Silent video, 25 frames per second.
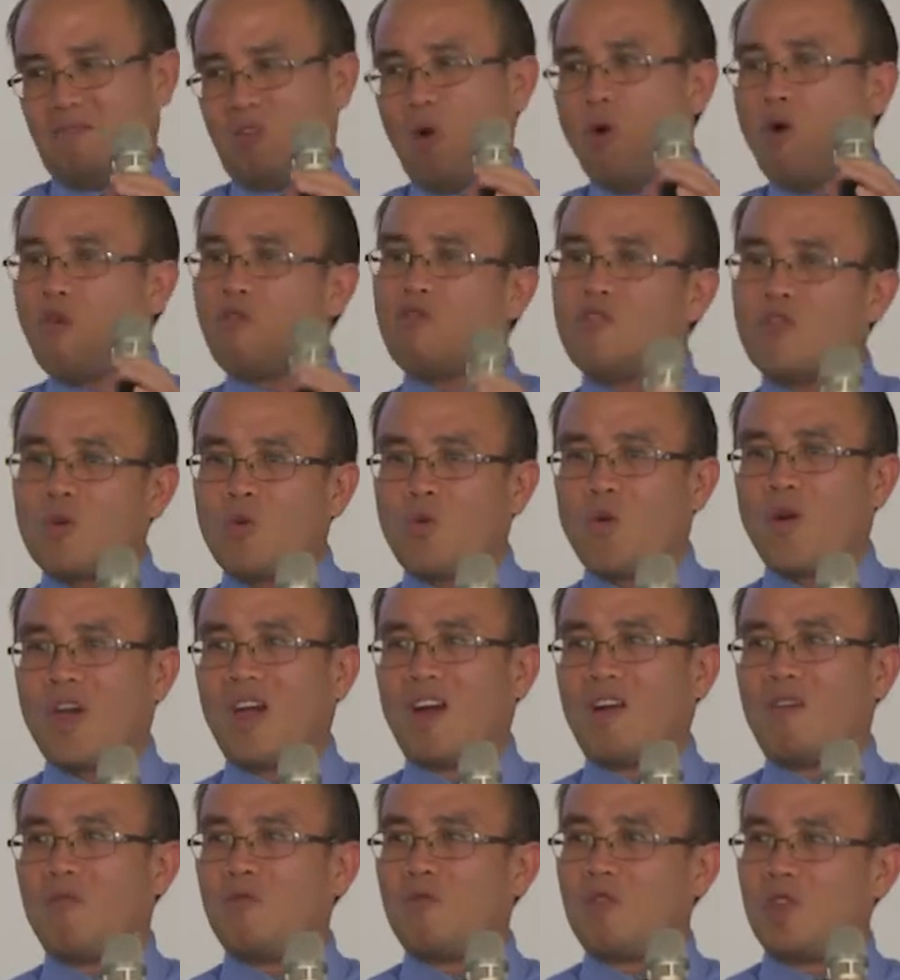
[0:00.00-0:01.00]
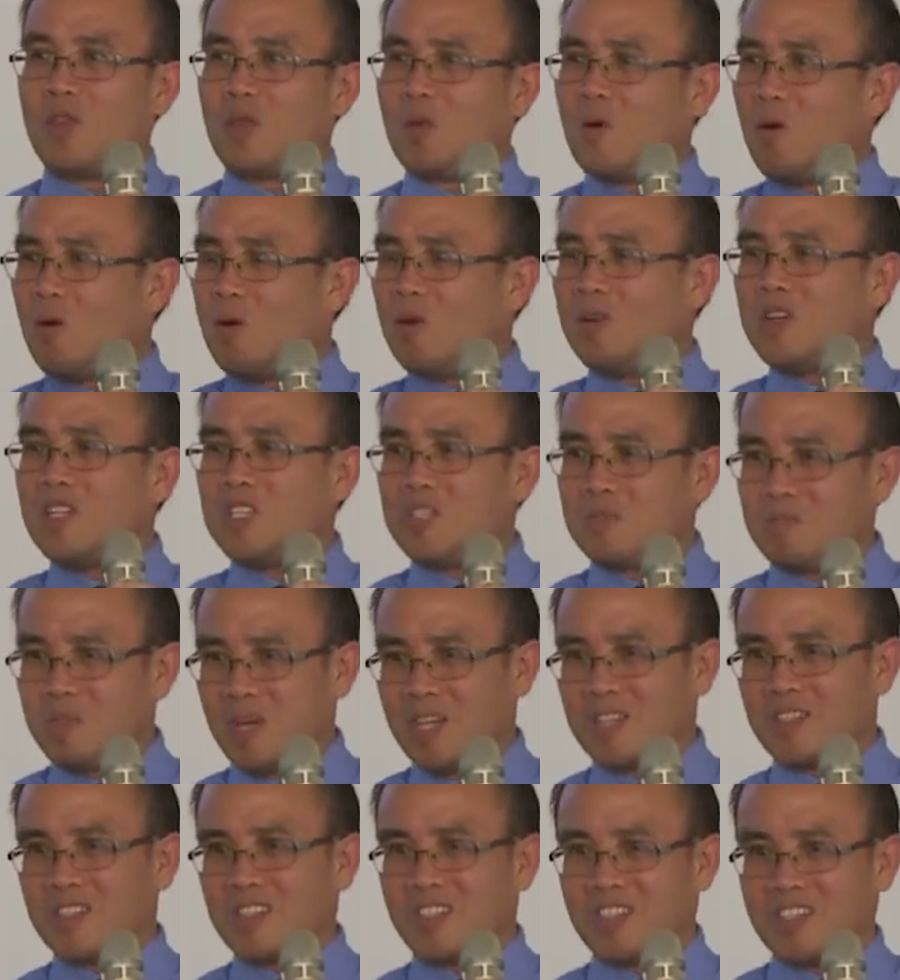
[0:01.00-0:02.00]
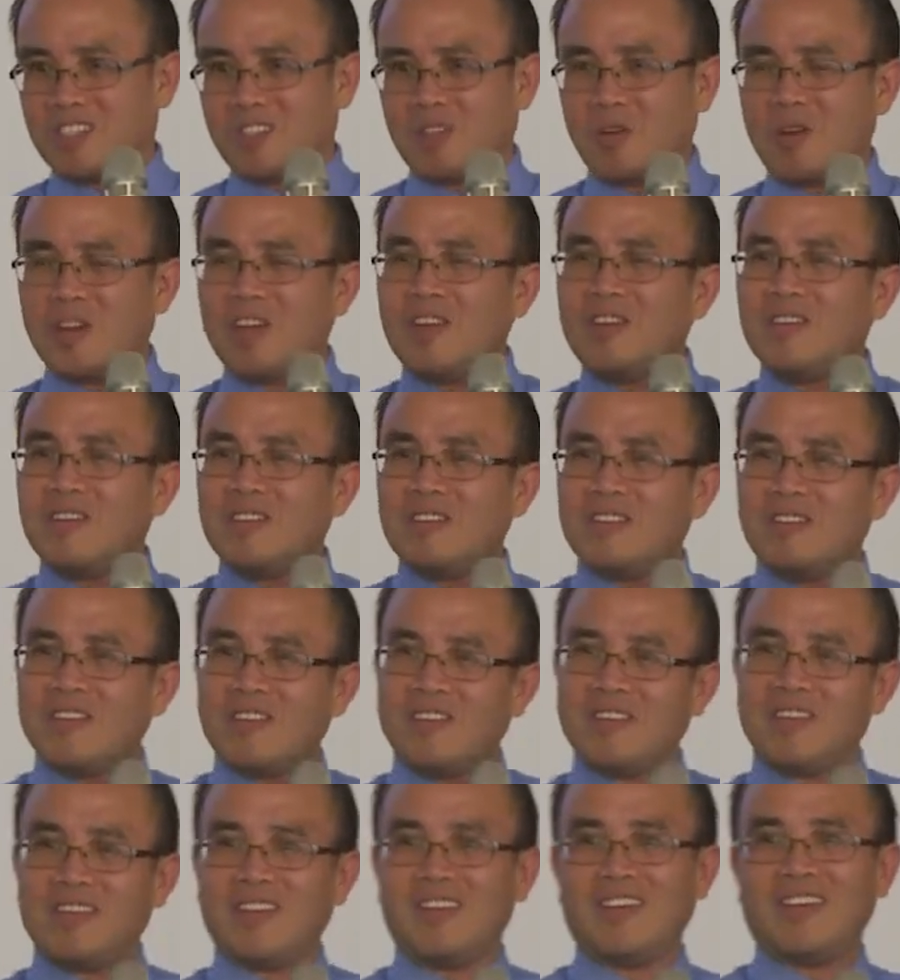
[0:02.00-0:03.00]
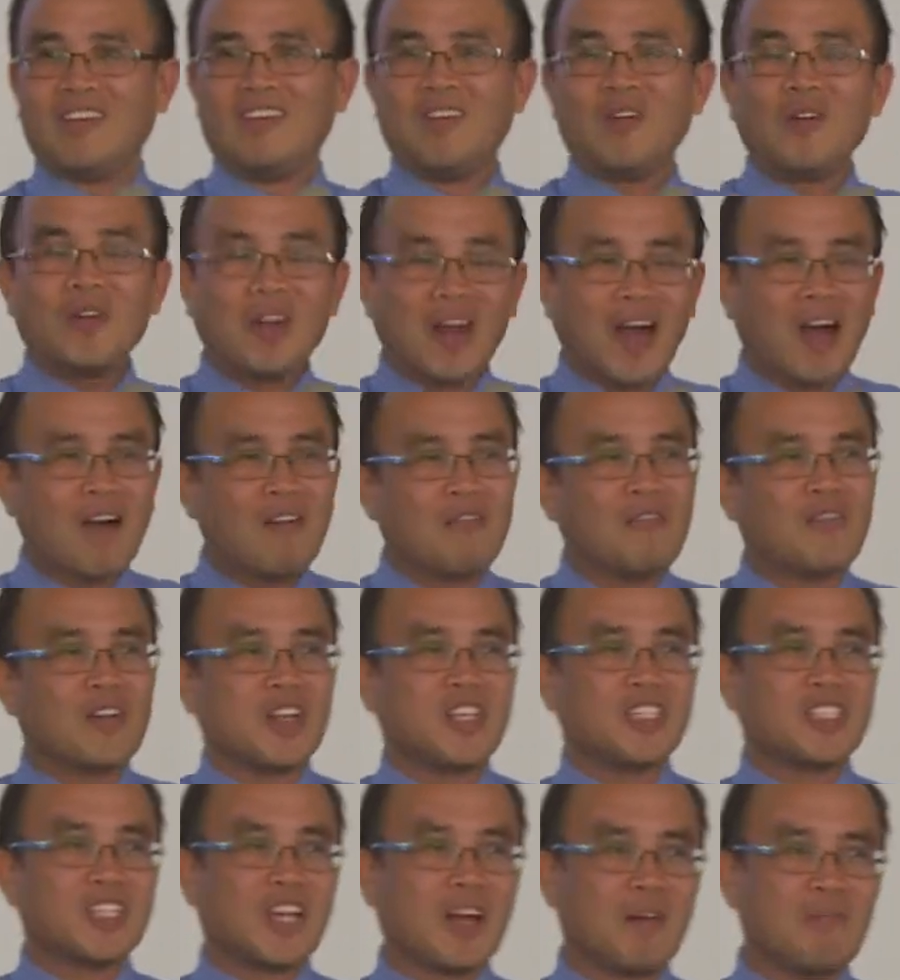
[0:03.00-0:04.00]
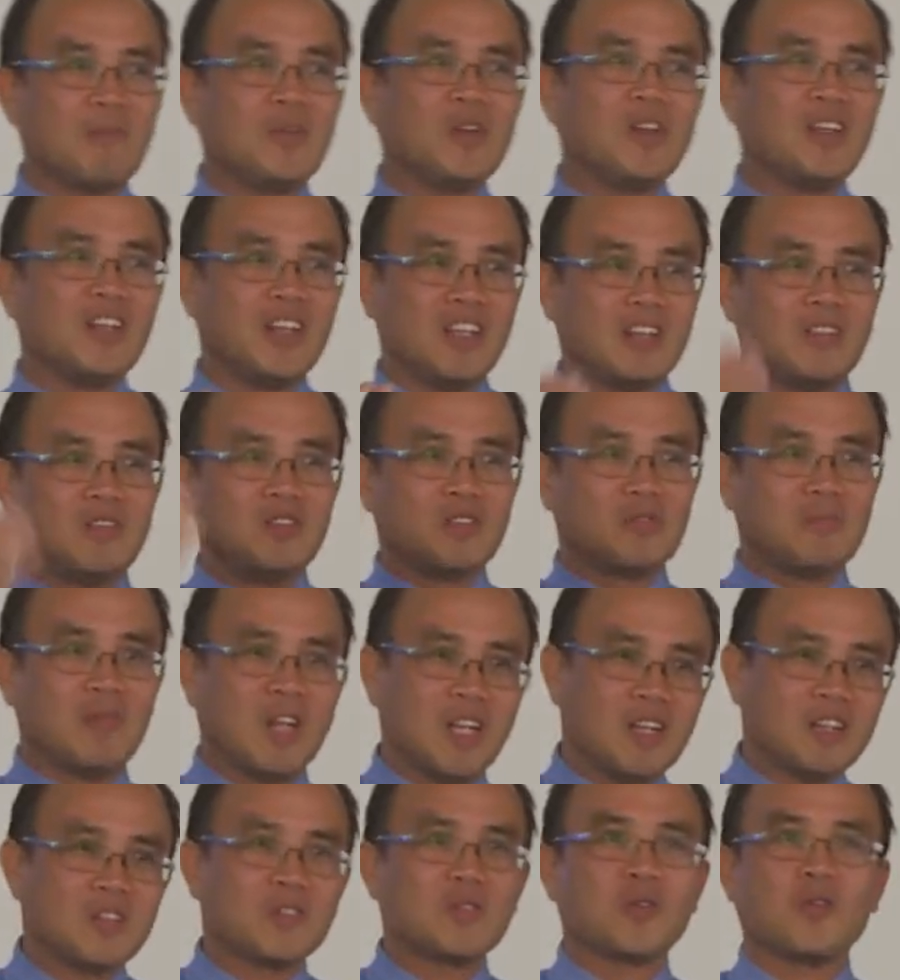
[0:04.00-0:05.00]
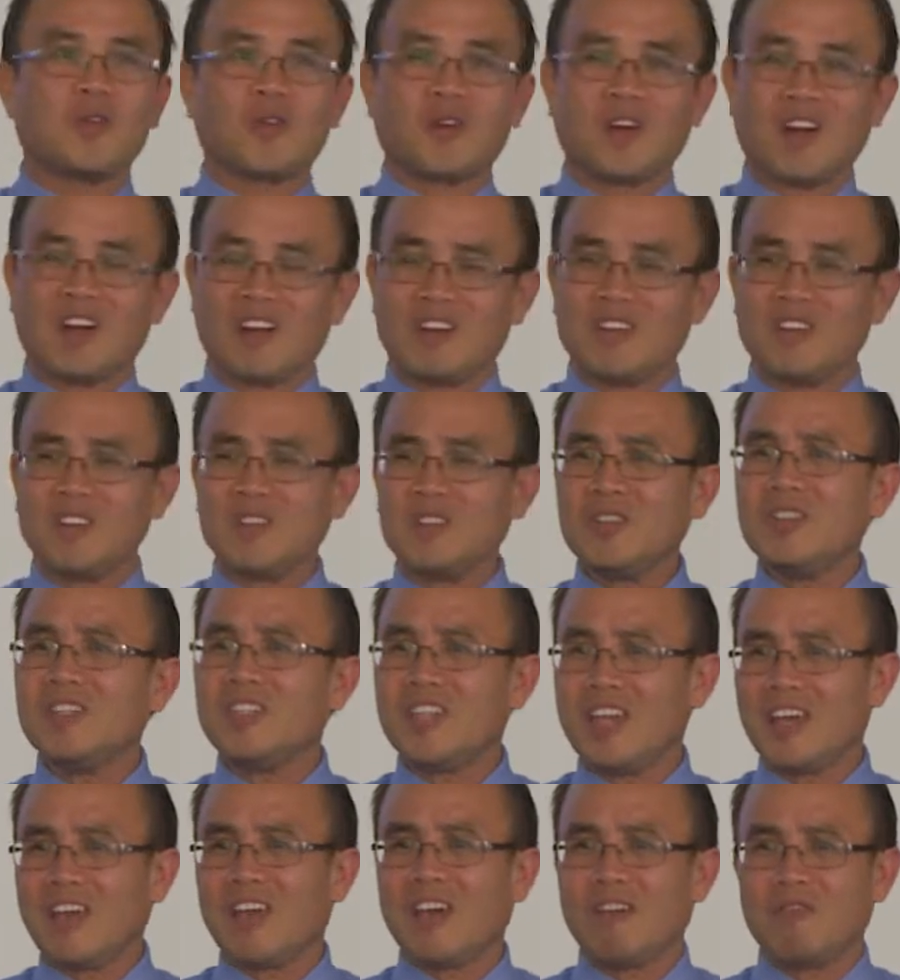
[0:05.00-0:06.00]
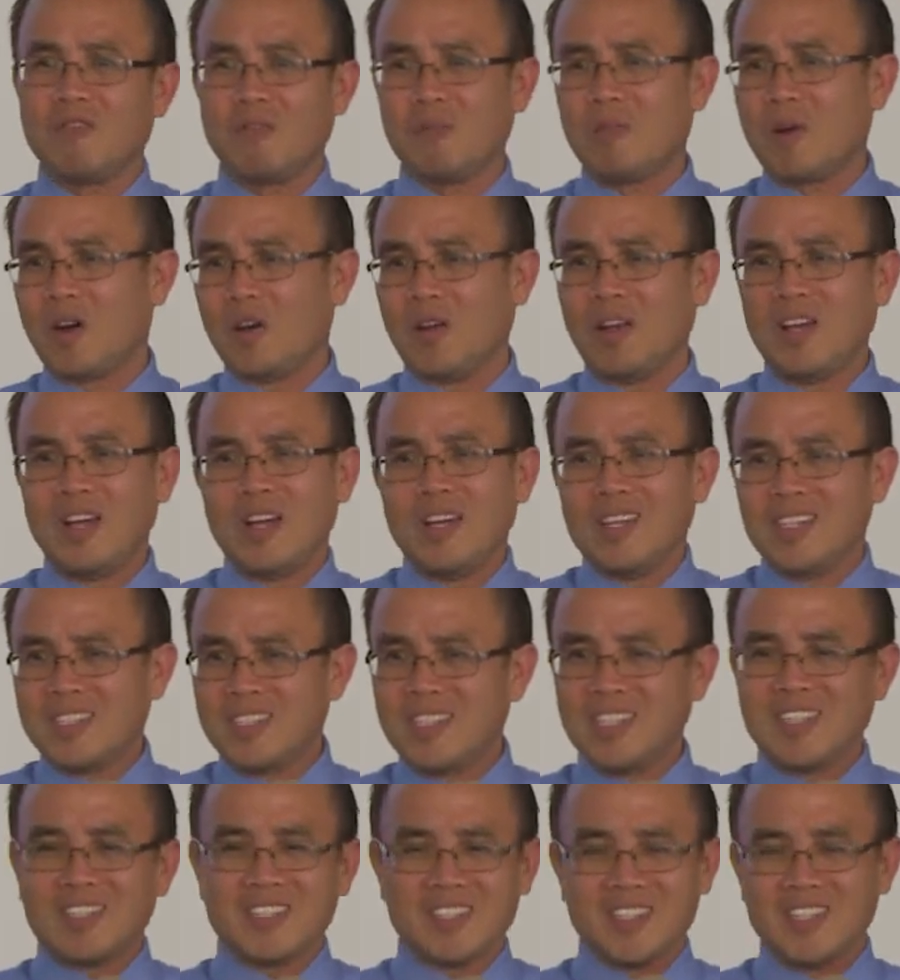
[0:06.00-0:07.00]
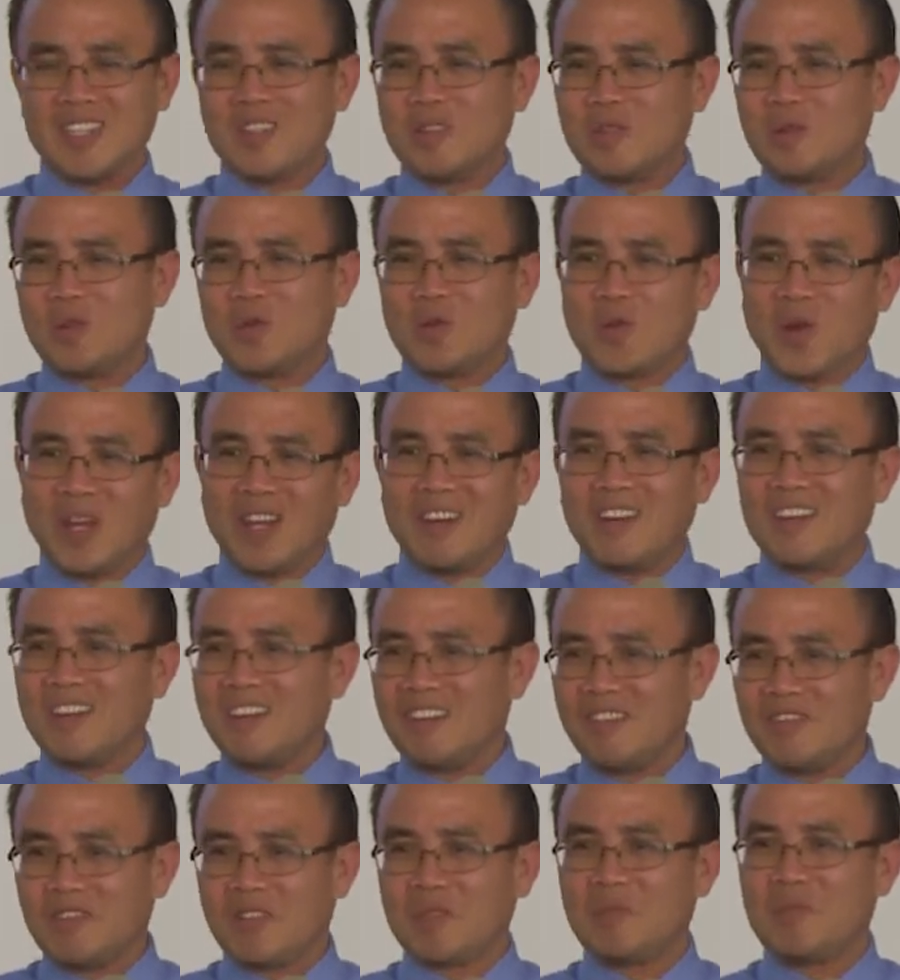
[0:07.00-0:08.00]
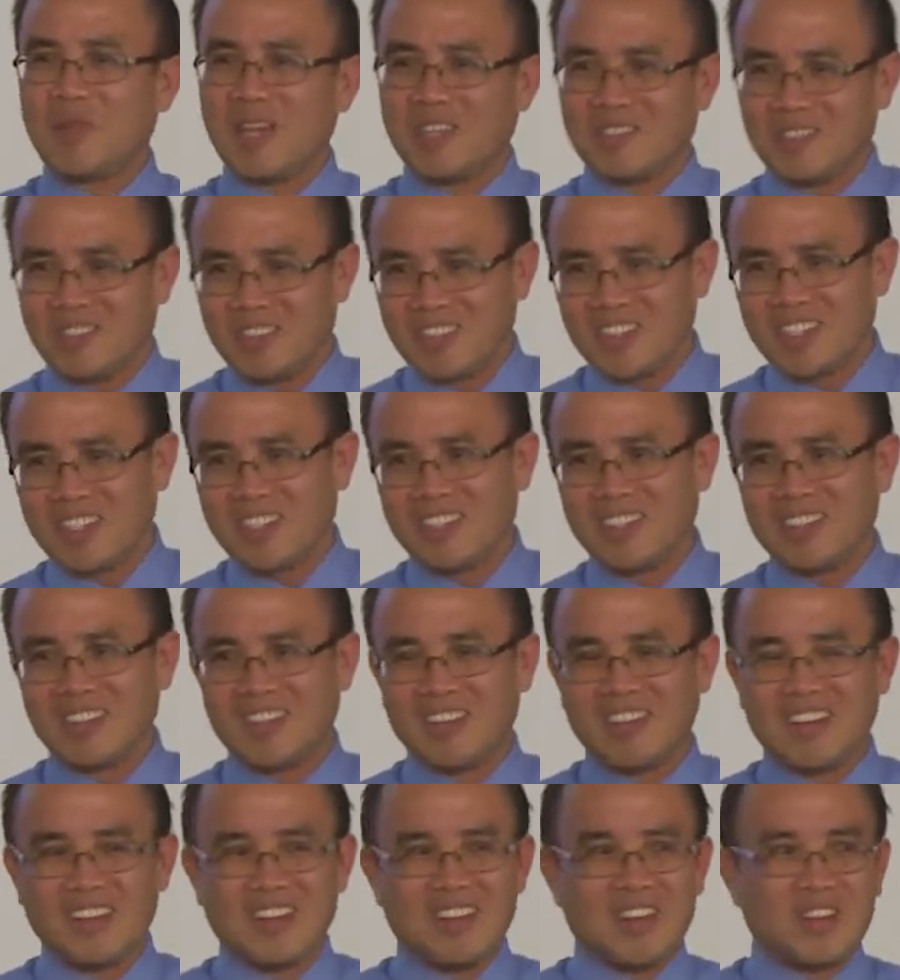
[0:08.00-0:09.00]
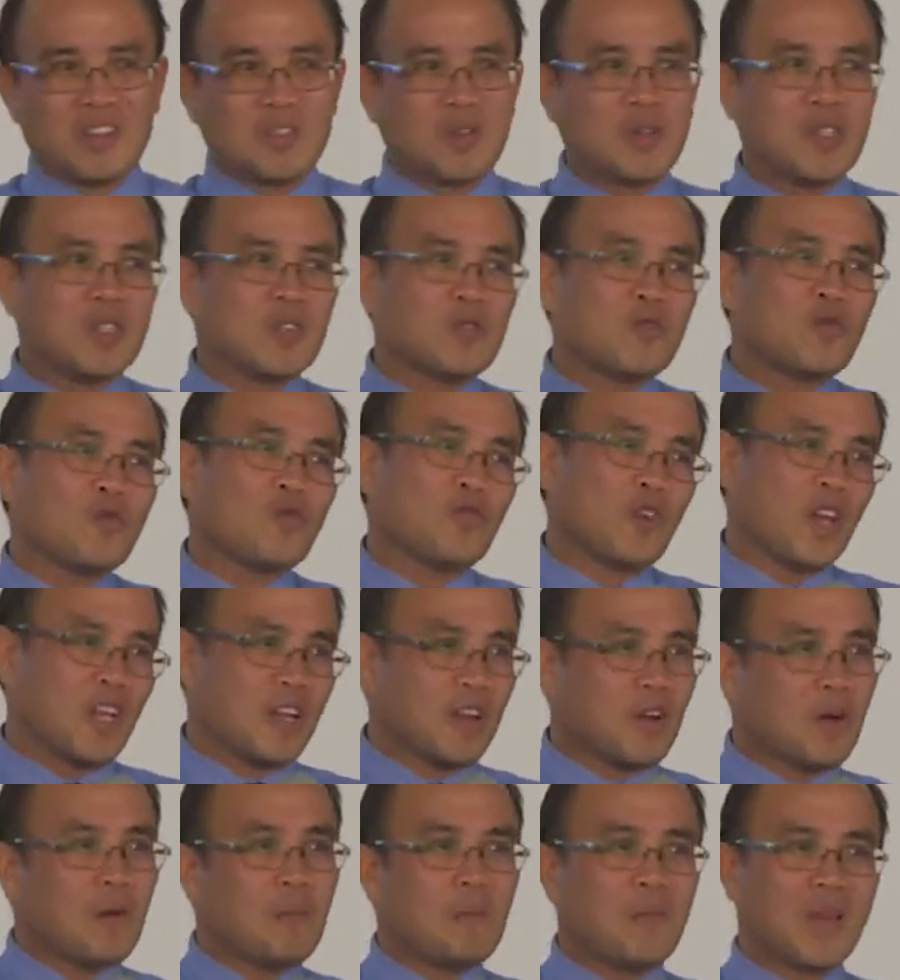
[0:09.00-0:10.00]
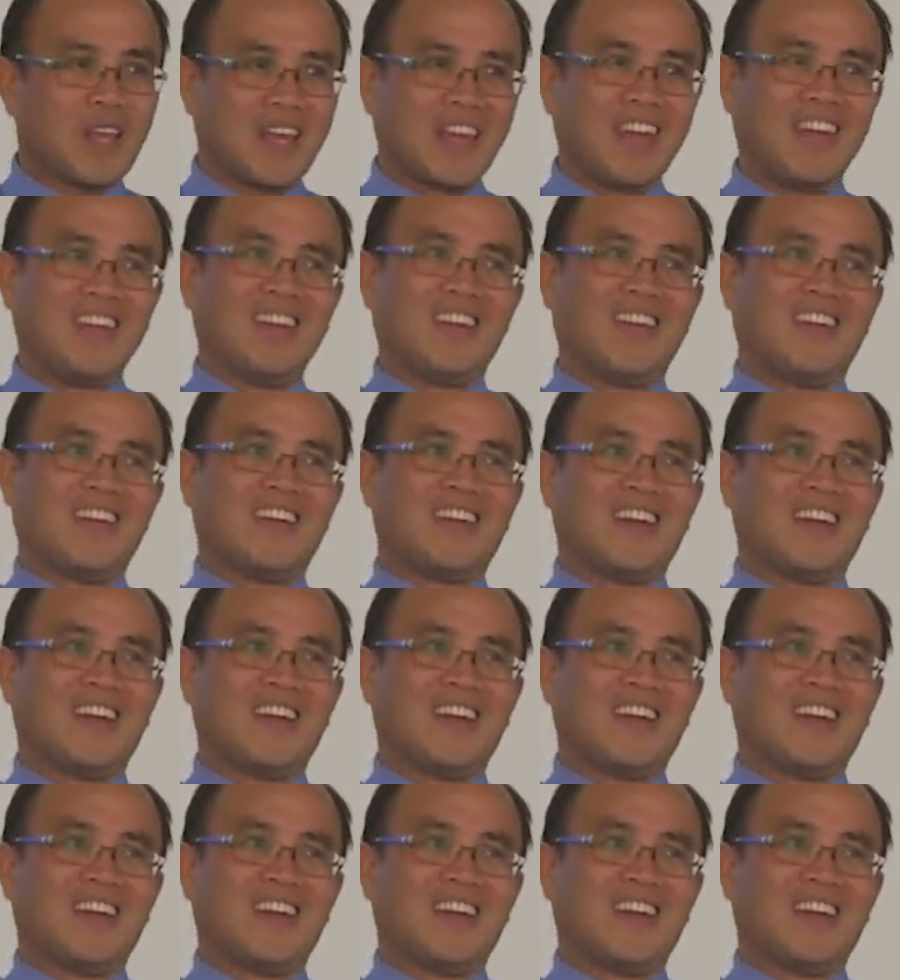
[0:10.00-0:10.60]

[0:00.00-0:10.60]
overwhelmed with all these measures, on average, companies that use balanced scorecard, usually they have about 16 to 20 different measures. So it's very complicated,